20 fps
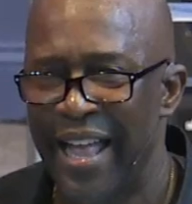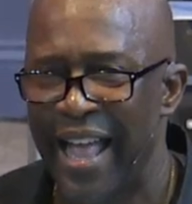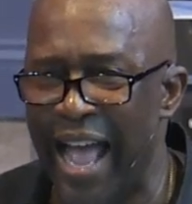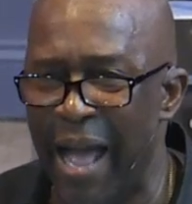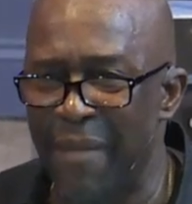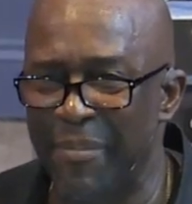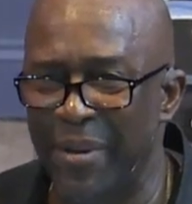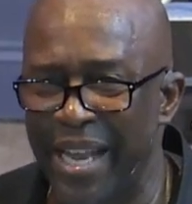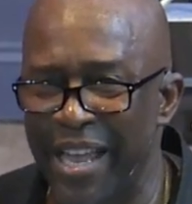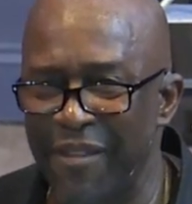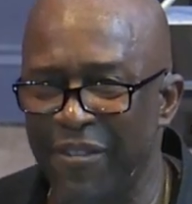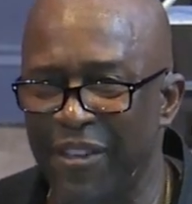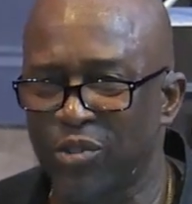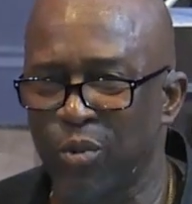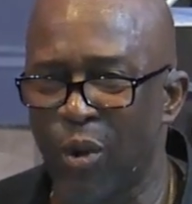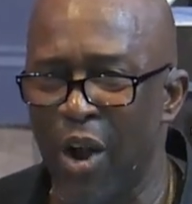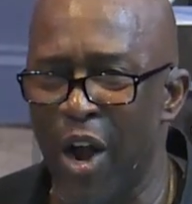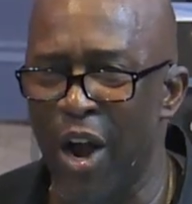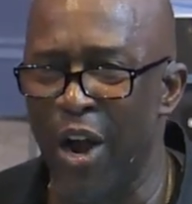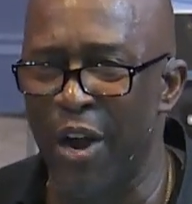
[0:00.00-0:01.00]
I believe
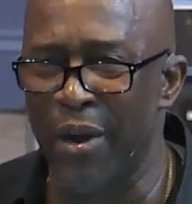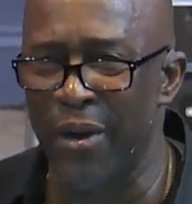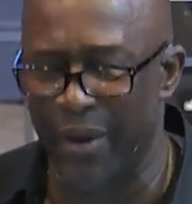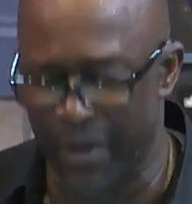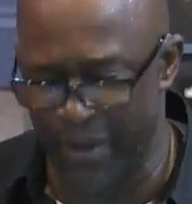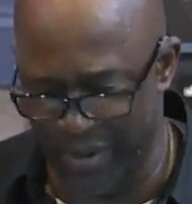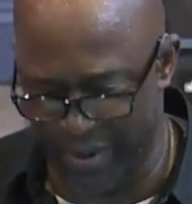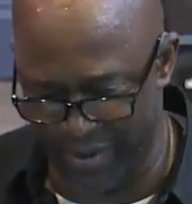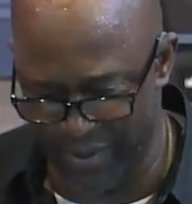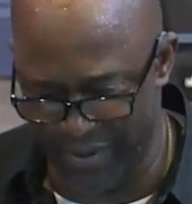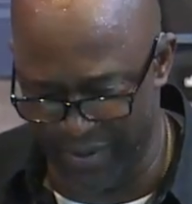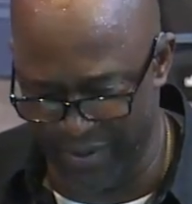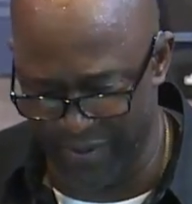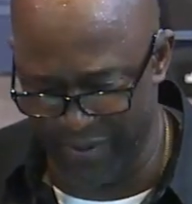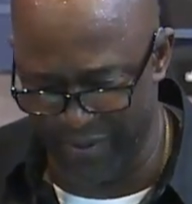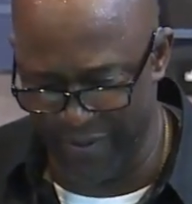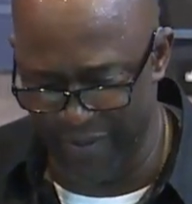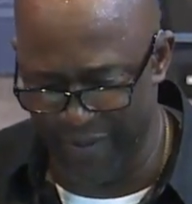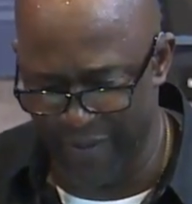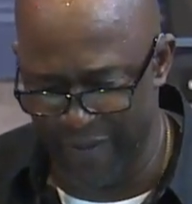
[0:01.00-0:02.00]
his word.
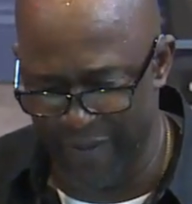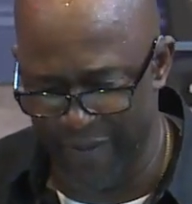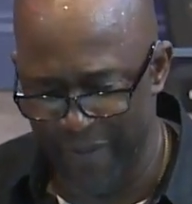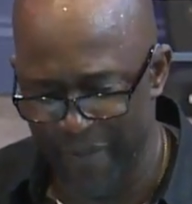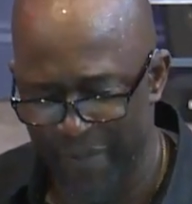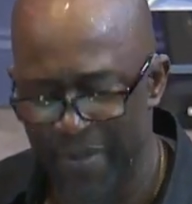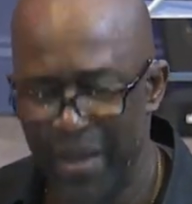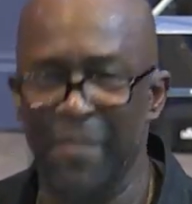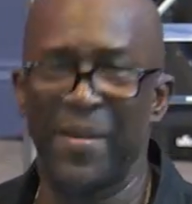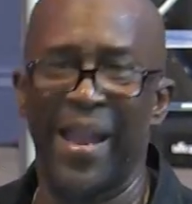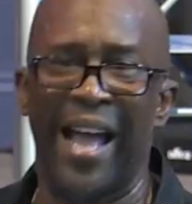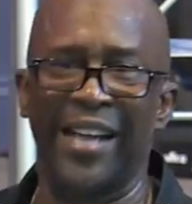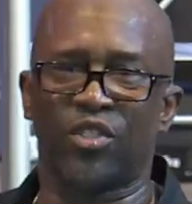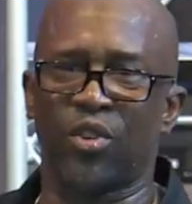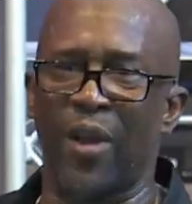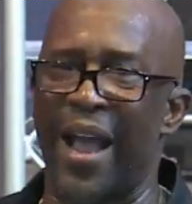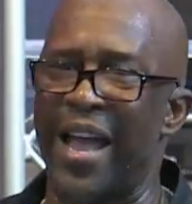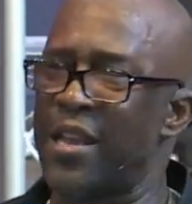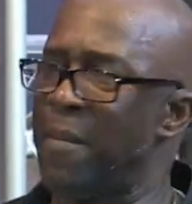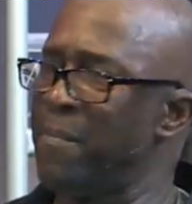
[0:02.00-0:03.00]
I'm not
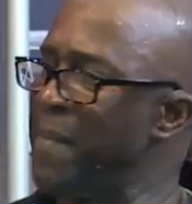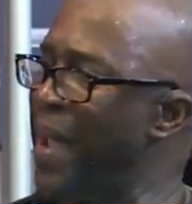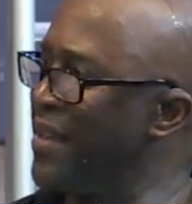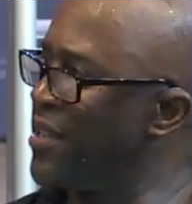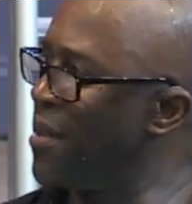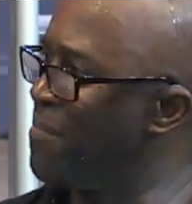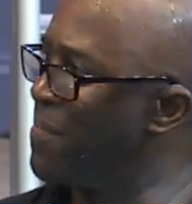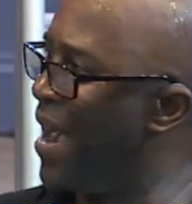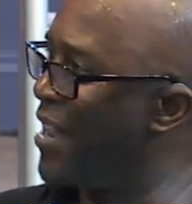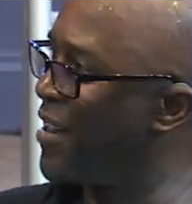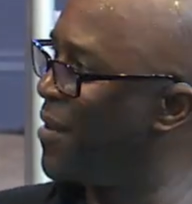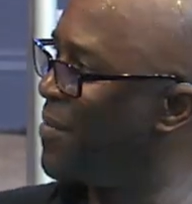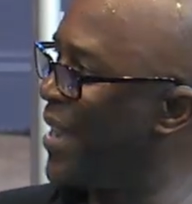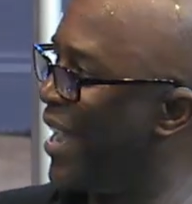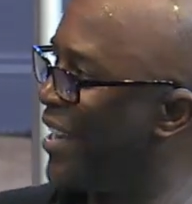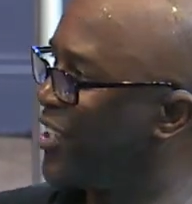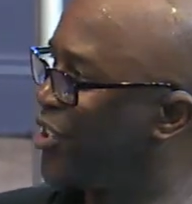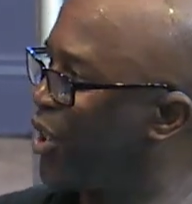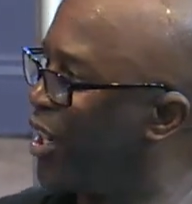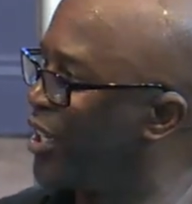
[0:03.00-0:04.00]
trying to make the modern
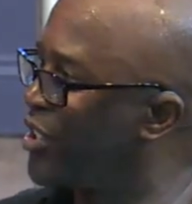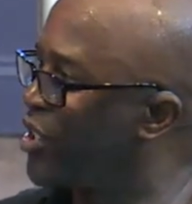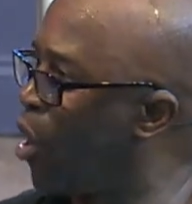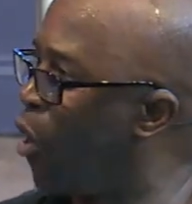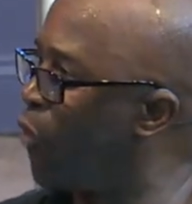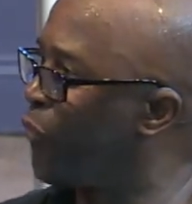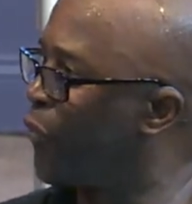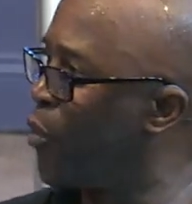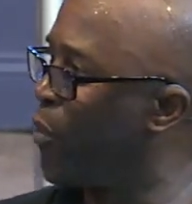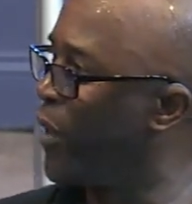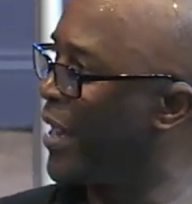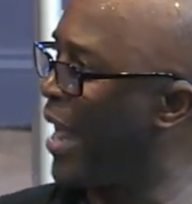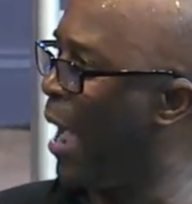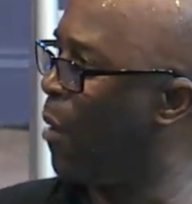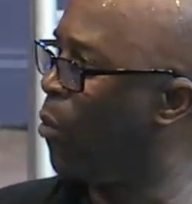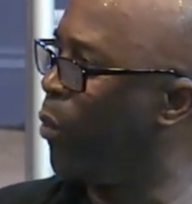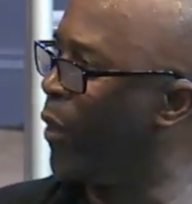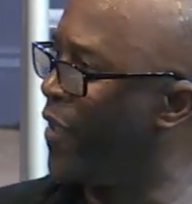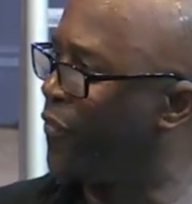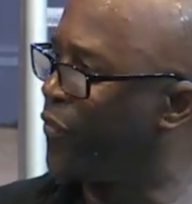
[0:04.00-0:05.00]
day church go through what
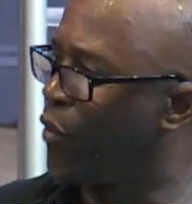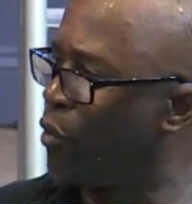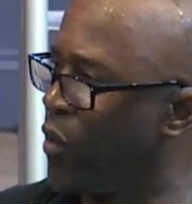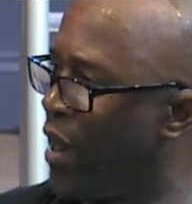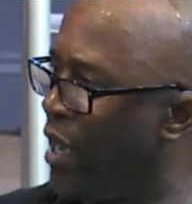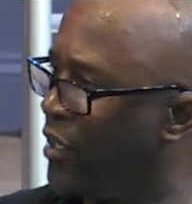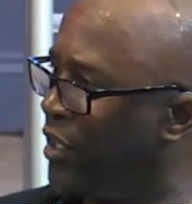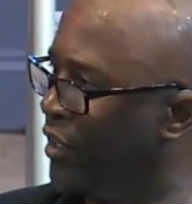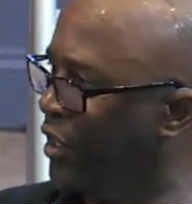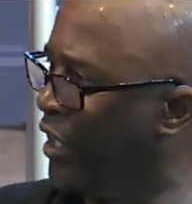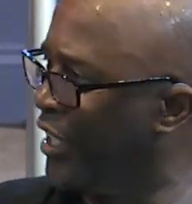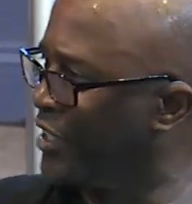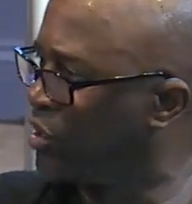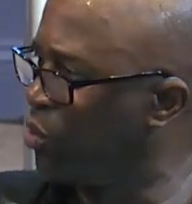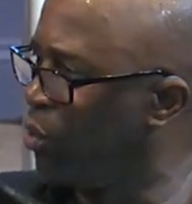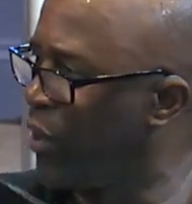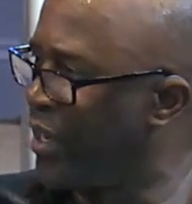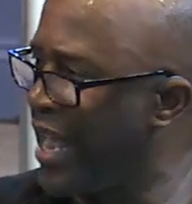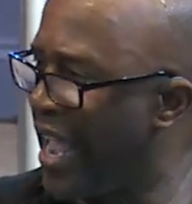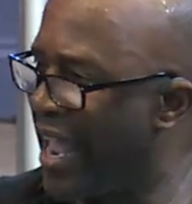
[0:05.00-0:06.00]
I went through or
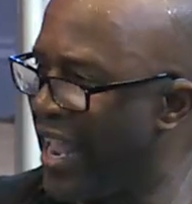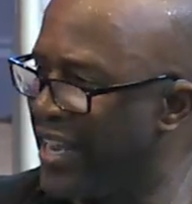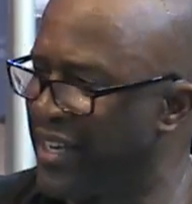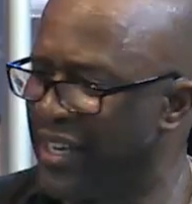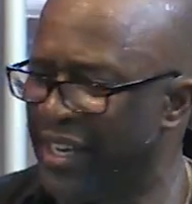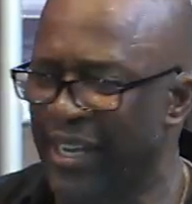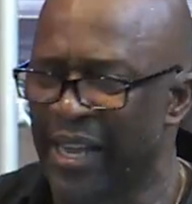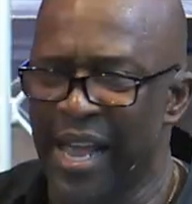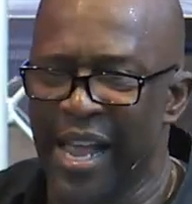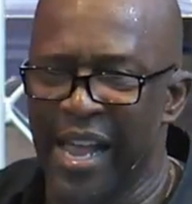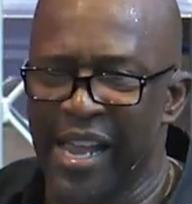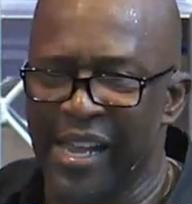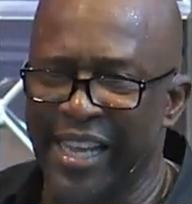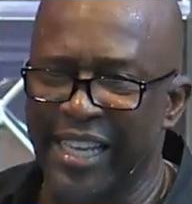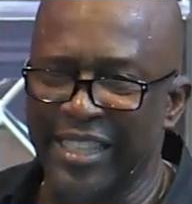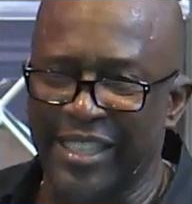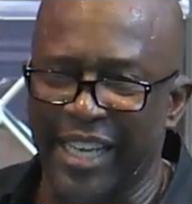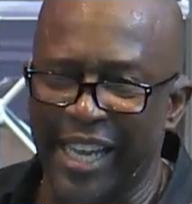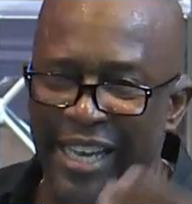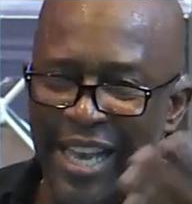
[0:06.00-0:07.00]
listen what I had.
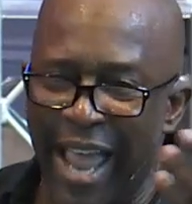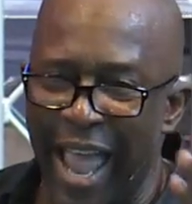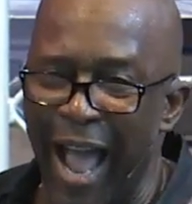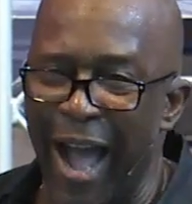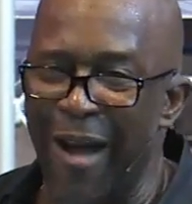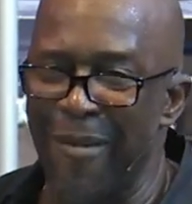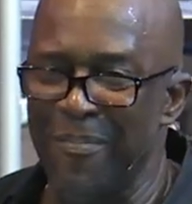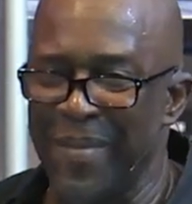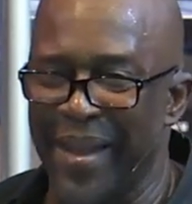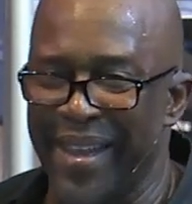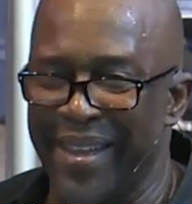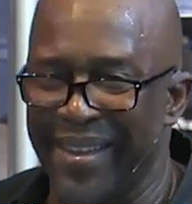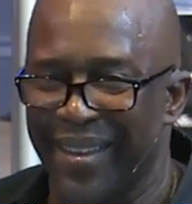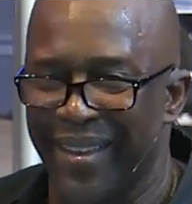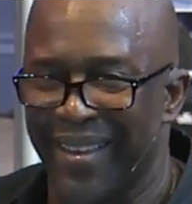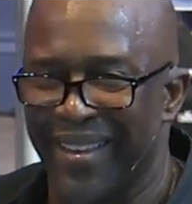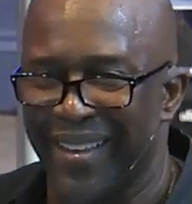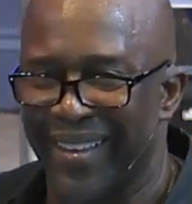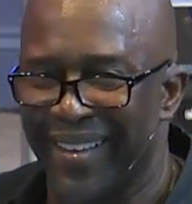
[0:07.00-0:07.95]
It helped me.